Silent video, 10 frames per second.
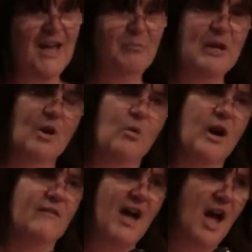in being
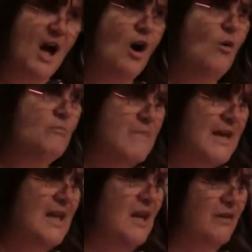aware of how
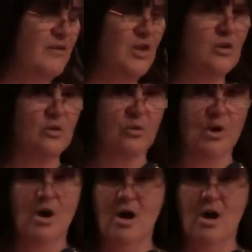many of you,